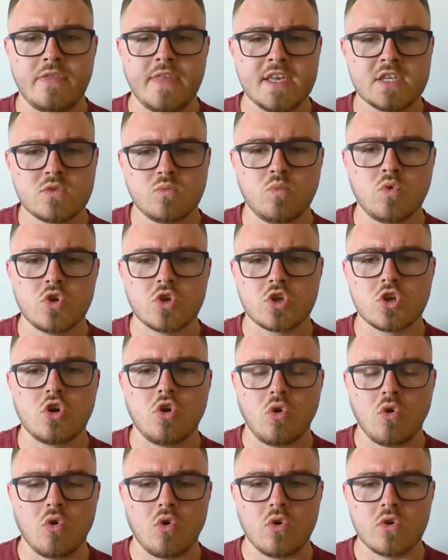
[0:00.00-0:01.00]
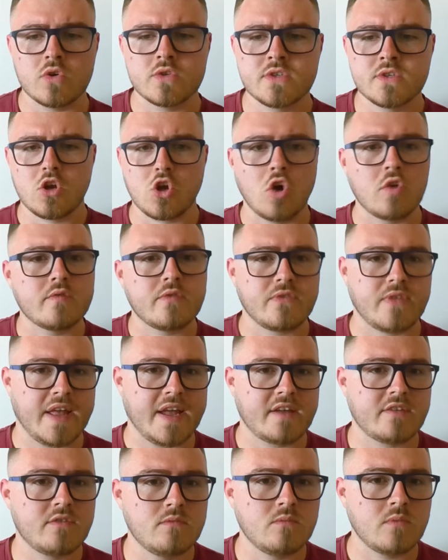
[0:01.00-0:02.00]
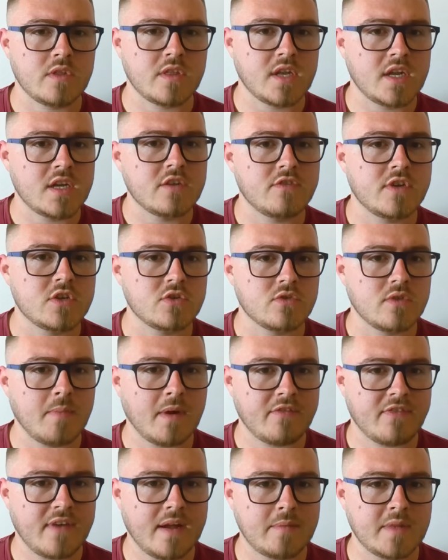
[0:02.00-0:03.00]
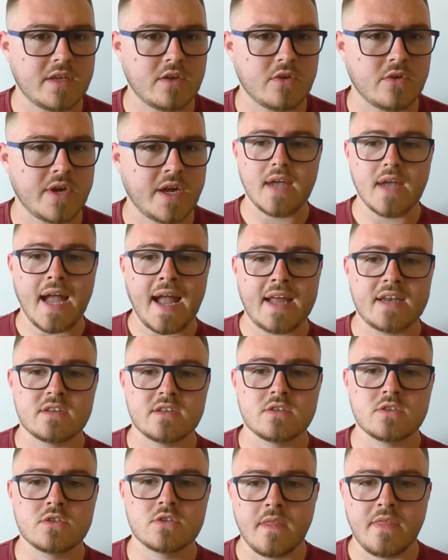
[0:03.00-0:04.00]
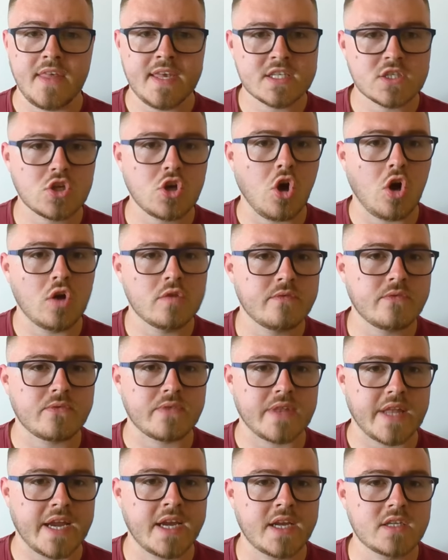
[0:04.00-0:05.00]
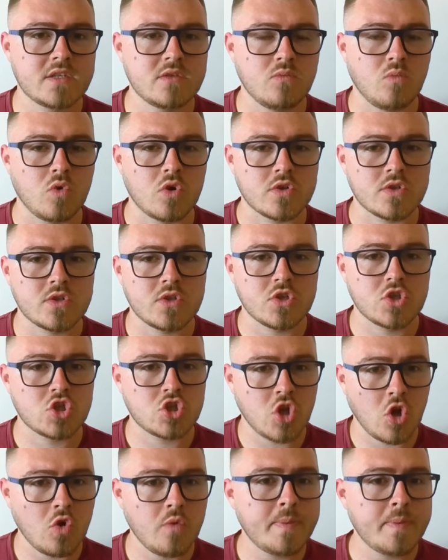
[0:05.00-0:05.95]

This would cause conflict with an individual in my family unit. And this conflict was so